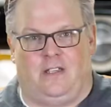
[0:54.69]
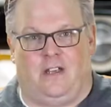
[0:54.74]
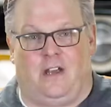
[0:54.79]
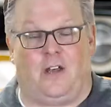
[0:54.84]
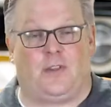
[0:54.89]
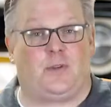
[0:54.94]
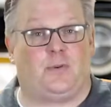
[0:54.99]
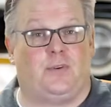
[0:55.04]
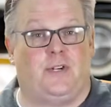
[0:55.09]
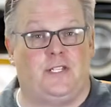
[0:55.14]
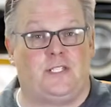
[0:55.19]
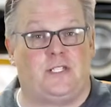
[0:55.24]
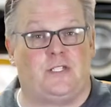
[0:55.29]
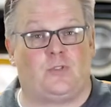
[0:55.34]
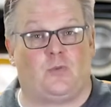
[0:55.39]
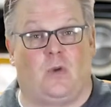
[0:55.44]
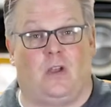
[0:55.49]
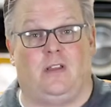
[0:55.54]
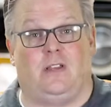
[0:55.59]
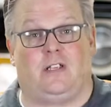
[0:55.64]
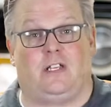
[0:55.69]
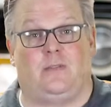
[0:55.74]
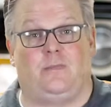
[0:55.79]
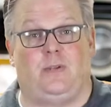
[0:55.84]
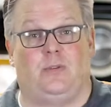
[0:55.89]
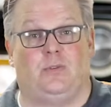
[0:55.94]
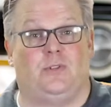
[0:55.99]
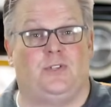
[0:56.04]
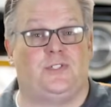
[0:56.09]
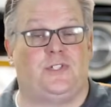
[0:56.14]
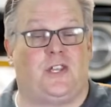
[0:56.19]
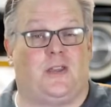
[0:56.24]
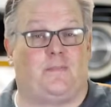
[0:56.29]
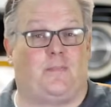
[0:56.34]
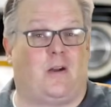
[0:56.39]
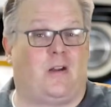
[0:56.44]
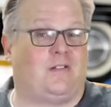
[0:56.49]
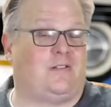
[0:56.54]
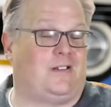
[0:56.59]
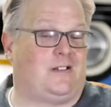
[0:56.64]
Other reasons, well, it could be reusing a
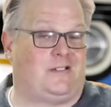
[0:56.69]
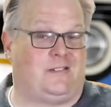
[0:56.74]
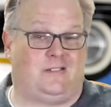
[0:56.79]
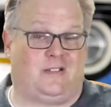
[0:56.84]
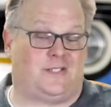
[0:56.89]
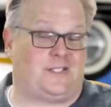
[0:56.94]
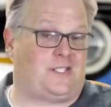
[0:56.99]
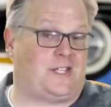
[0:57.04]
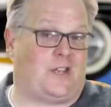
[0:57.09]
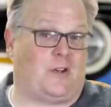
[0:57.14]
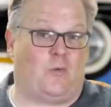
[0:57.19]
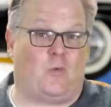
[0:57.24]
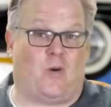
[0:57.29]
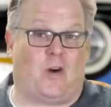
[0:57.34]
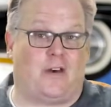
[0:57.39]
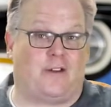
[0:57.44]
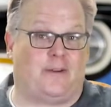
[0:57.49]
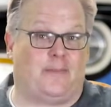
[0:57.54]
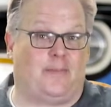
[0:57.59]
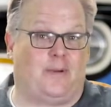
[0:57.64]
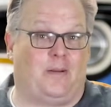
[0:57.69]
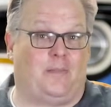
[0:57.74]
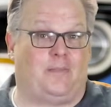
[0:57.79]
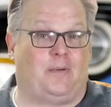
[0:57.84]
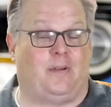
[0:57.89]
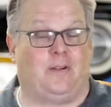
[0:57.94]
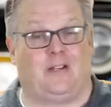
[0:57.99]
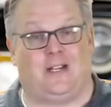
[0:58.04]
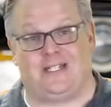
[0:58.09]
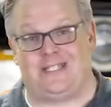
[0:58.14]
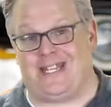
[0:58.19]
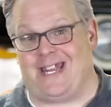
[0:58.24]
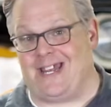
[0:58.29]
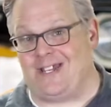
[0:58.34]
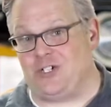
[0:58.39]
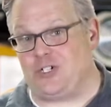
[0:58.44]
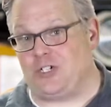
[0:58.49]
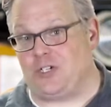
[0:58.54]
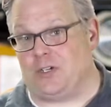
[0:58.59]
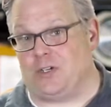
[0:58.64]
part, like let's say a water pump, a
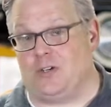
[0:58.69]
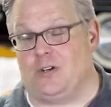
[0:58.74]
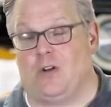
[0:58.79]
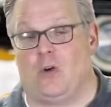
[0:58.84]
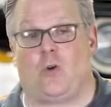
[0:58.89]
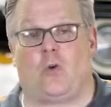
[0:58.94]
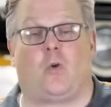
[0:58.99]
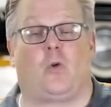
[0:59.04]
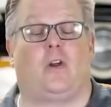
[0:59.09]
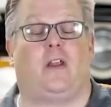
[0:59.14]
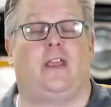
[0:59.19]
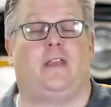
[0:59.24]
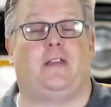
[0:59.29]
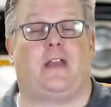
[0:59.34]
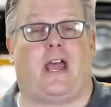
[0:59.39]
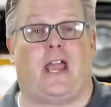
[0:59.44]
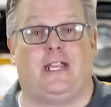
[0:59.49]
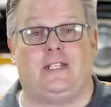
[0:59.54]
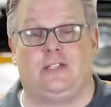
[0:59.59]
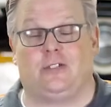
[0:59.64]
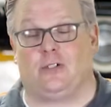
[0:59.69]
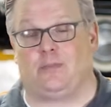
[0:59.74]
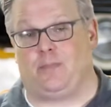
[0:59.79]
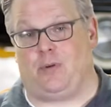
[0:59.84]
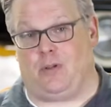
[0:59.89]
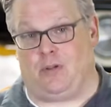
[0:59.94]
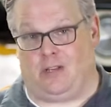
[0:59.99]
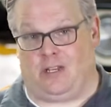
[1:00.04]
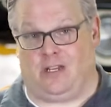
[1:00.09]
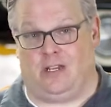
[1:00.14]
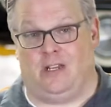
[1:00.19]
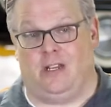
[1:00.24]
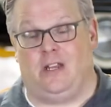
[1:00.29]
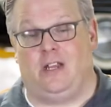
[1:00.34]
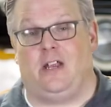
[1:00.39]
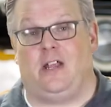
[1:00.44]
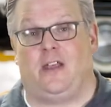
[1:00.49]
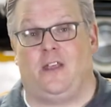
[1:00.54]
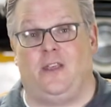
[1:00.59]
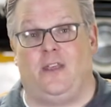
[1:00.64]
tensioner, or a idler pulley
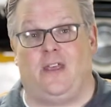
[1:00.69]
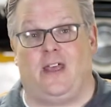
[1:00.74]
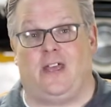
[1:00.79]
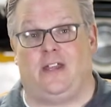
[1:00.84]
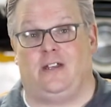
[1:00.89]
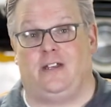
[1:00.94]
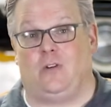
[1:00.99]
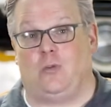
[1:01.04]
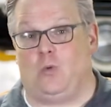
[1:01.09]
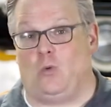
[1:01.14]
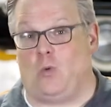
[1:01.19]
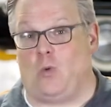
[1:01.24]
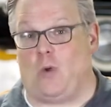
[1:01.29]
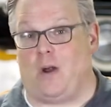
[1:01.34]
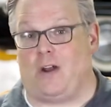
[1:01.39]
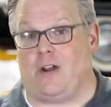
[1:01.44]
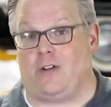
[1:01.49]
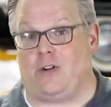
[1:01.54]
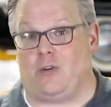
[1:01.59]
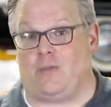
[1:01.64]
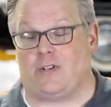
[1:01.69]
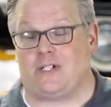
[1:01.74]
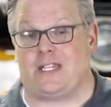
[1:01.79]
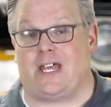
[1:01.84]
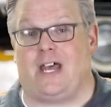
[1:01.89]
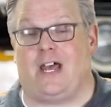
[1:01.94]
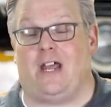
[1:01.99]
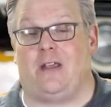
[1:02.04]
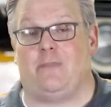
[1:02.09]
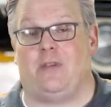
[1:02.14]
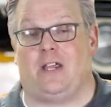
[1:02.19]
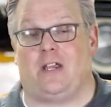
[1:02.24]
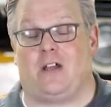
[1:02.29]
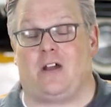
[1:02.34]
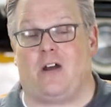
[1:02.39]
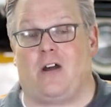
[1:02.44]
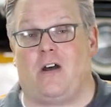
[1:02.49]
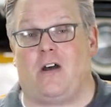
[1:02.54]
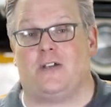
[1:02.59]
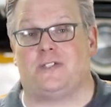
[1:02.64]
that will wear out over time and
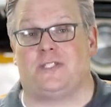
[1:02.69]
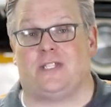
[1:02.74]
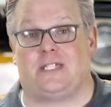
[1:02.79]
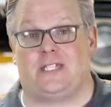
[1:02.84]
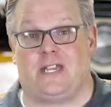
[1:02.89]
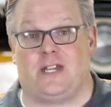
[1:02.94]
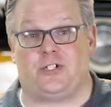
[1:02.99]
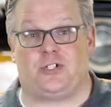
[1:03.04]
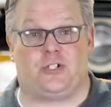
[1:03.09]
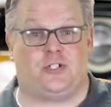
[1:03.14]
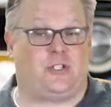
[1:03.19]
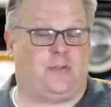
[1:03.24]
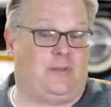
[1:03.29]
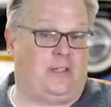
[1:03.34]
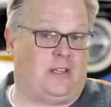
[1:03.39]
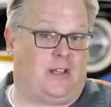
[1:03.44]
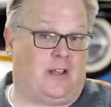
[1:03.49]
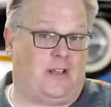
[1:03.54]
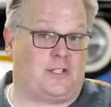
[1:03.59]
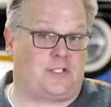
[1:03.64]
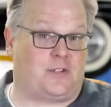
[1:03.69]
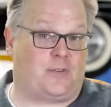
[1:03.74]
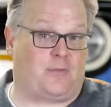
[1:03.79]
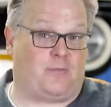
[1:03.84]
cause the tension to be lost